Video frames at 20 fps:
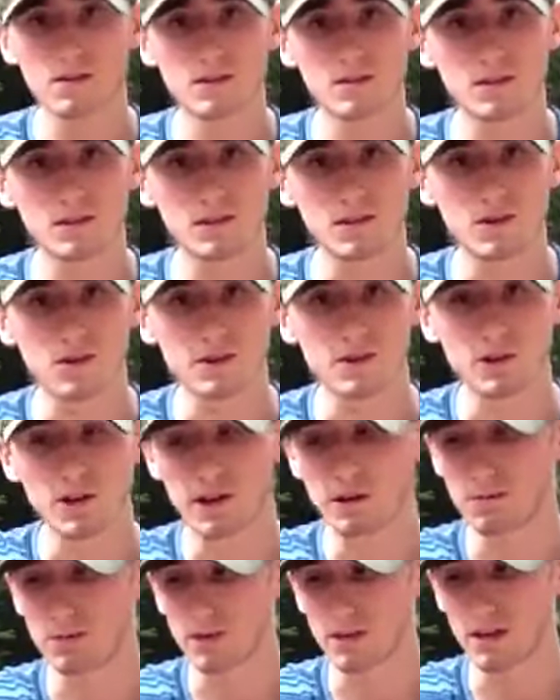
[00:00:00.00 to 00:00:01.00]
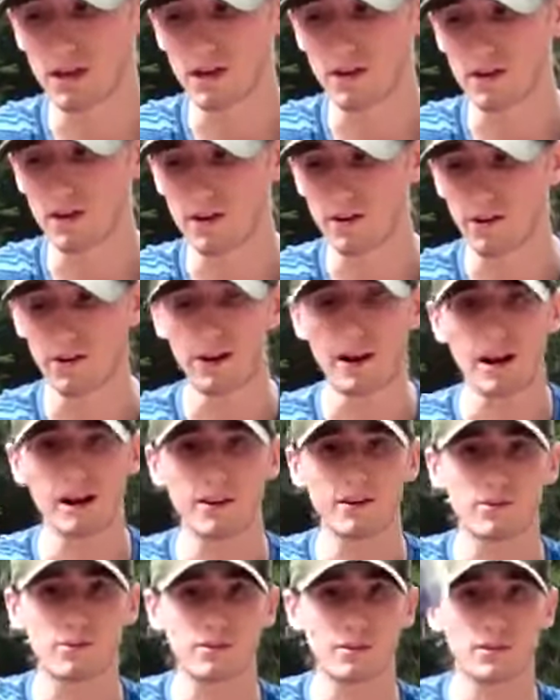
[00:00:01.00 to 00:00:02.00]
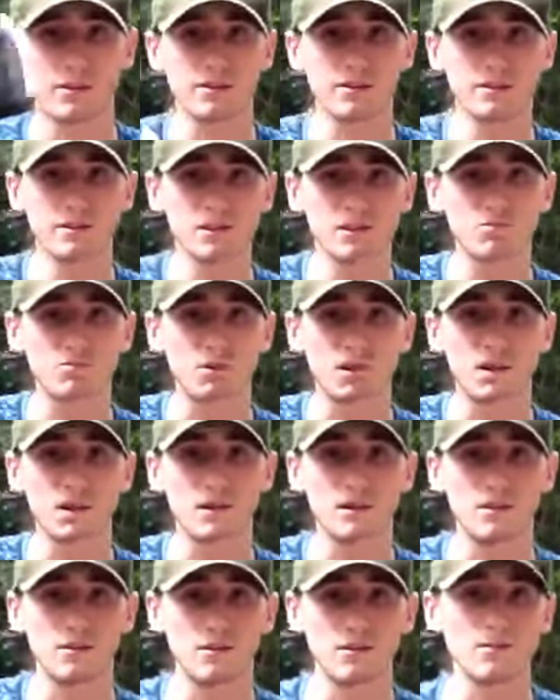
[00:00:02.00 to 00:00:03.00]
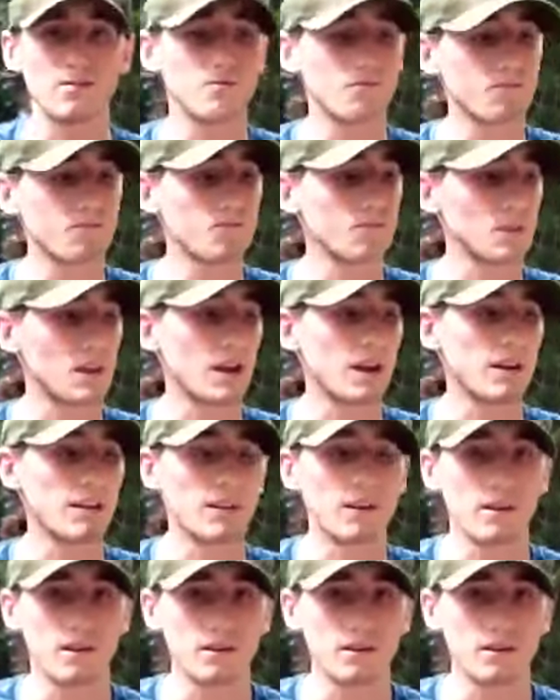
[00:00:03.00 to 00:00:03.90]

so that you're able to get it onto your handle with speed and